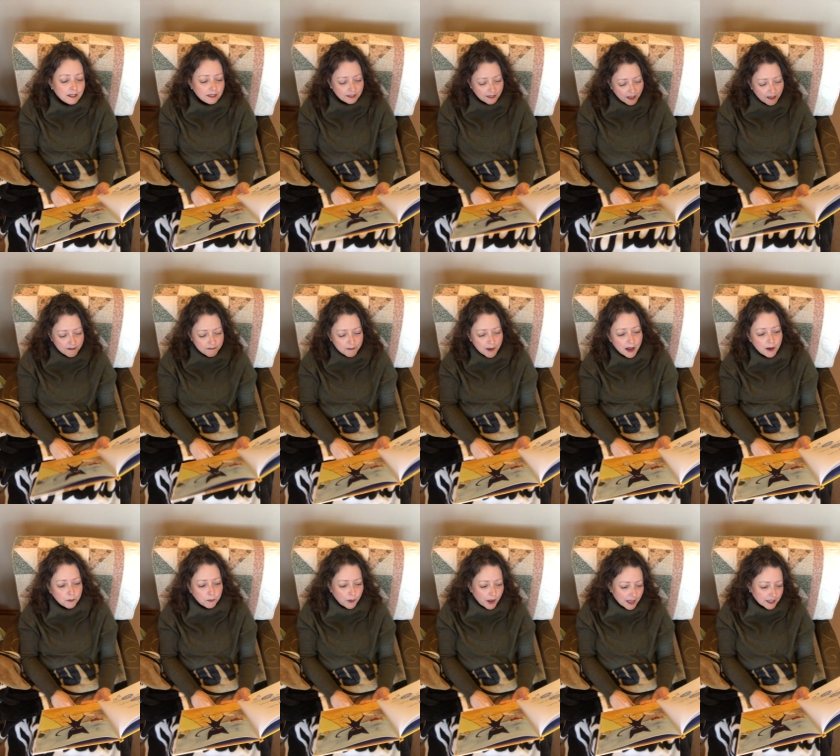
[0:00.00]
love my
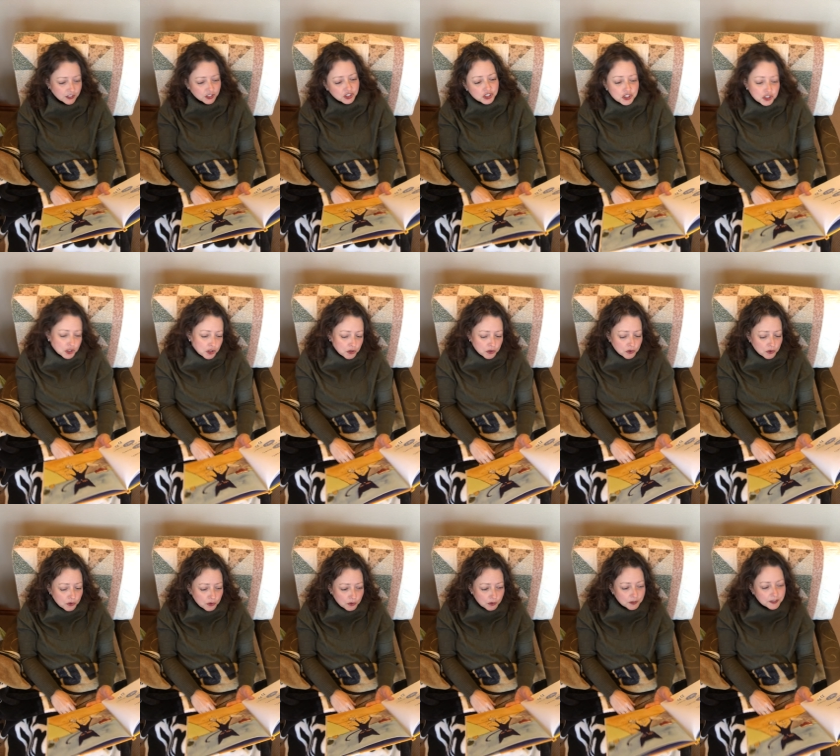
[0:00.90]
wet
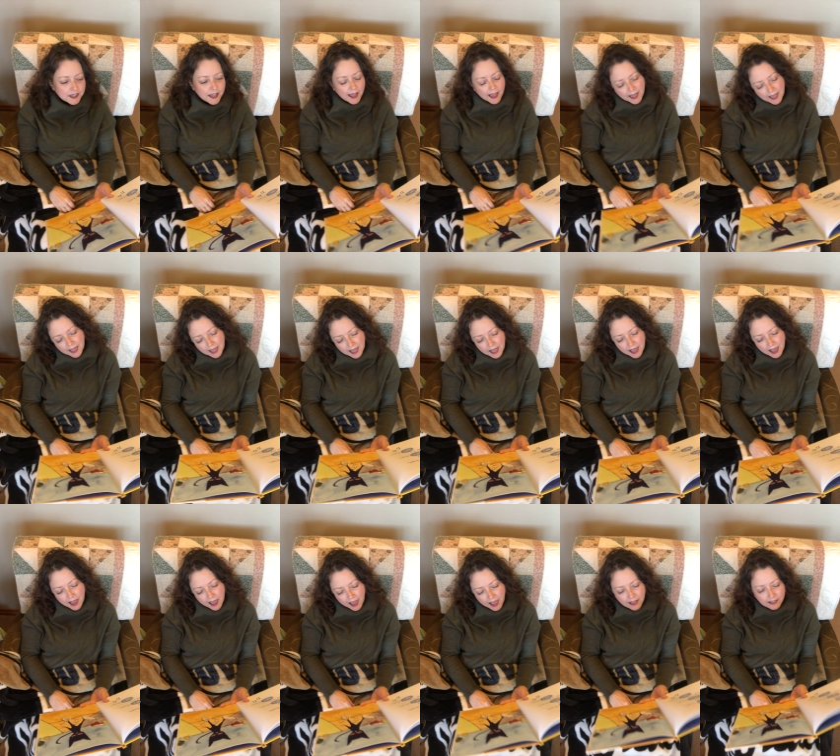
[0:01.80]
shoes.
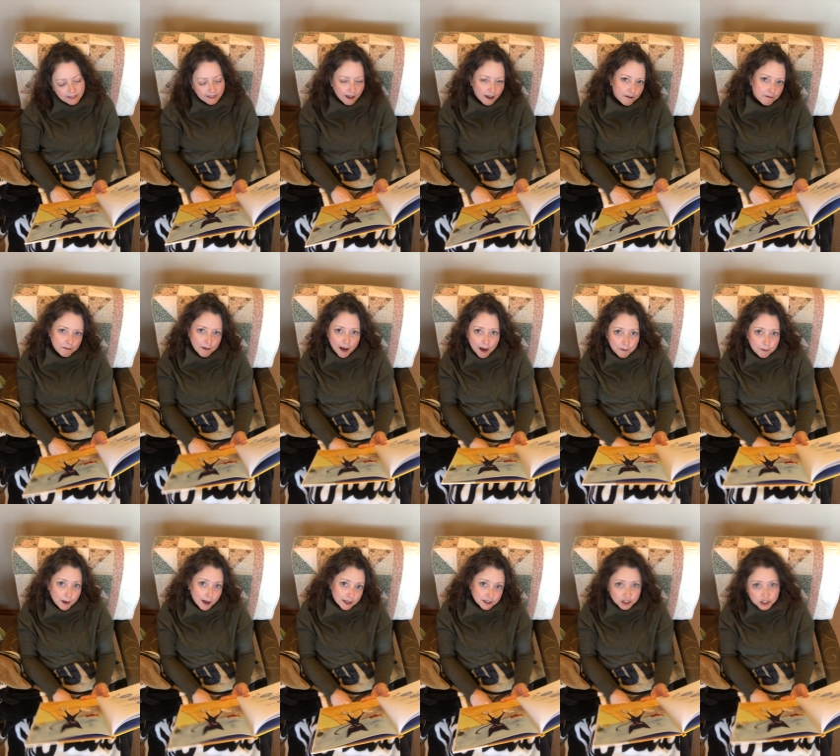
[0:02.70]
I love my
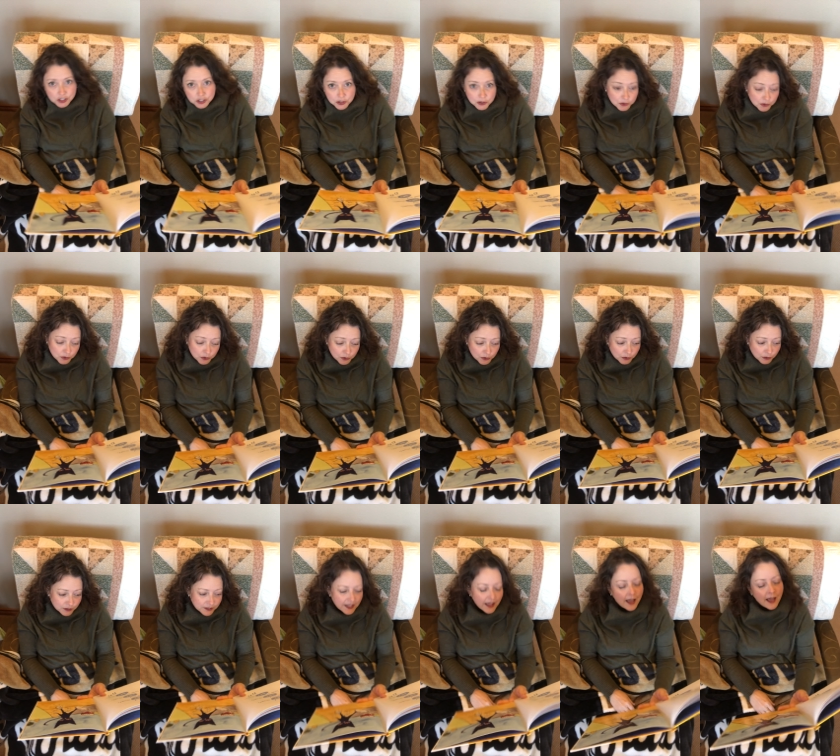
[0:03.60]
wet
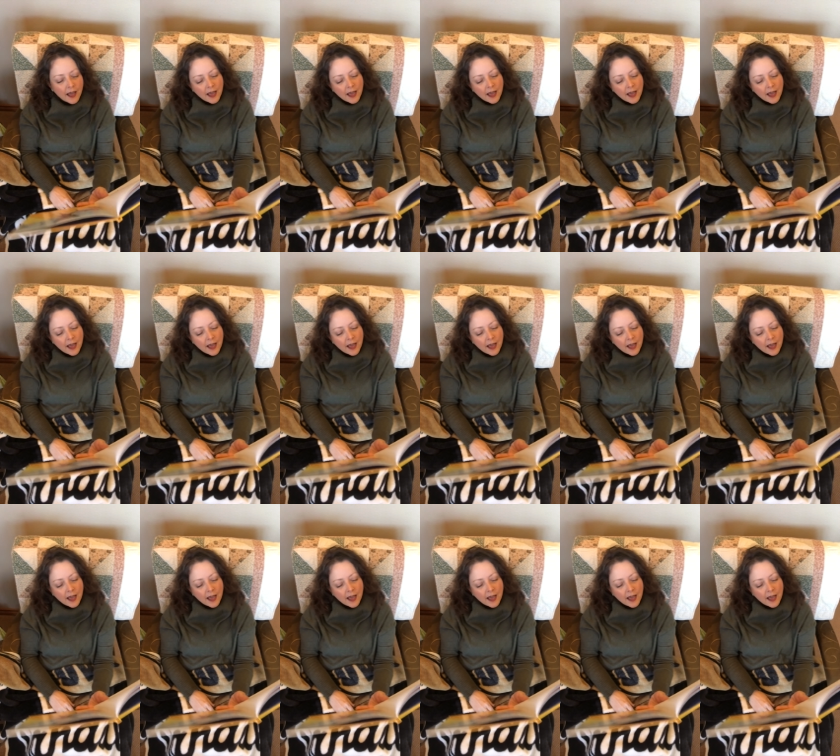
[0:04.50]
shoes.